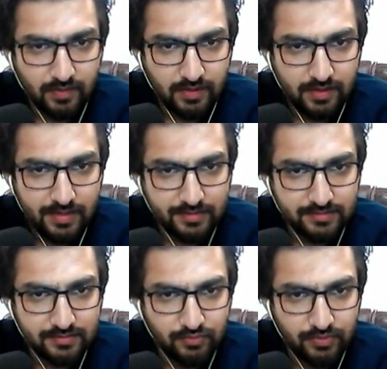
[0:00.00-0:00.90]

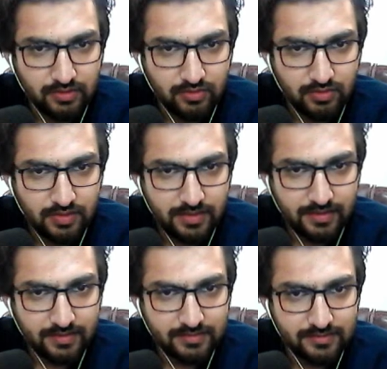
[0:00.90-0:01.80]
x, we will call that
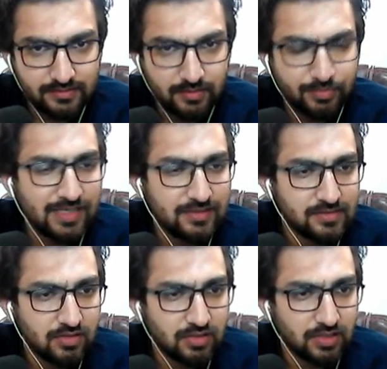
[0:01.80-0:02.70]
x. The price is
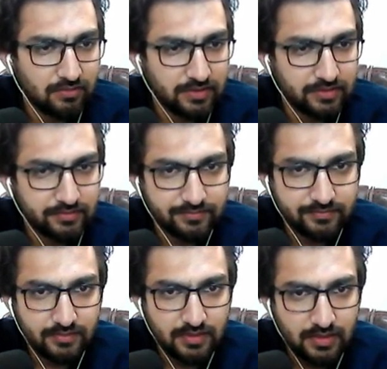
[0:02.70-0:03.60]
not given,
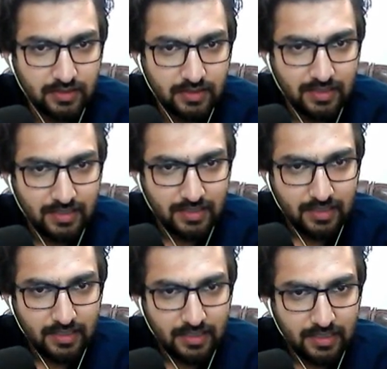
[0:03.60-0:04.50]

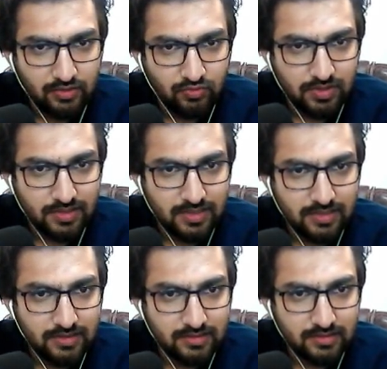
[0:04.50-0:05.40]
and you are
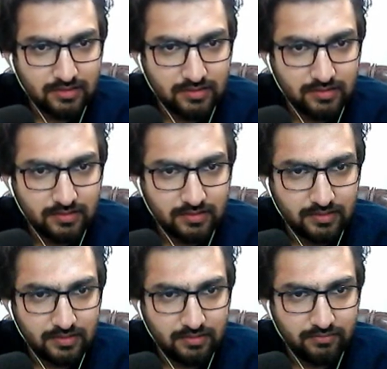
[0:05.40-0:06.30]

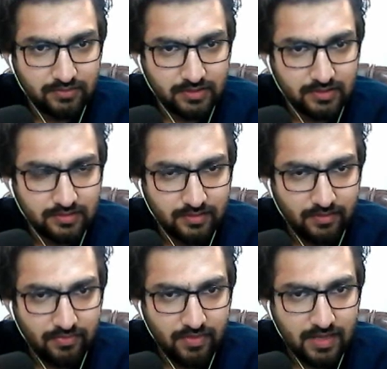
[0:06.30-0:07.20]
given
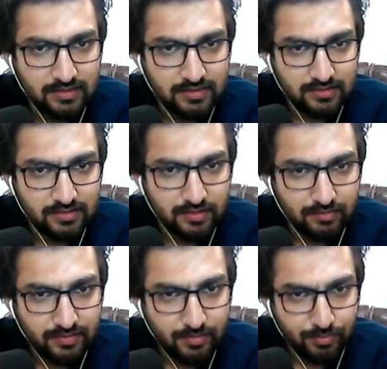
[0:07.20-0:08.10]
that
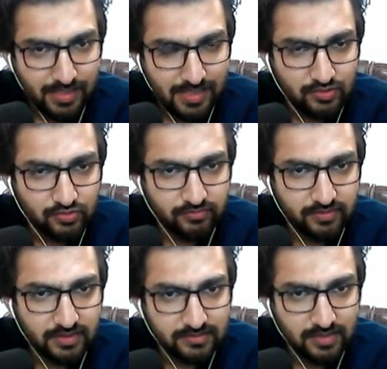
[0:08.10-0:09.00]
the price of
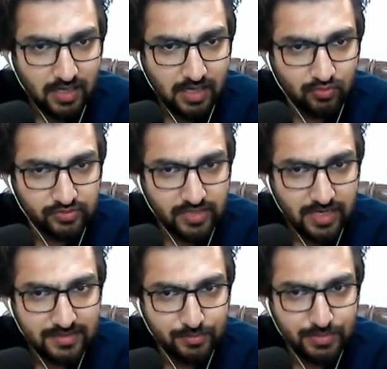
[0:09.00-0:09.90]
this house
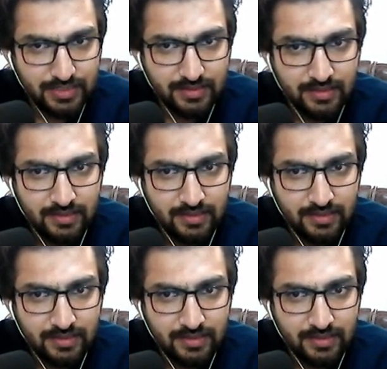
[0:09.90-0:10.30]
has been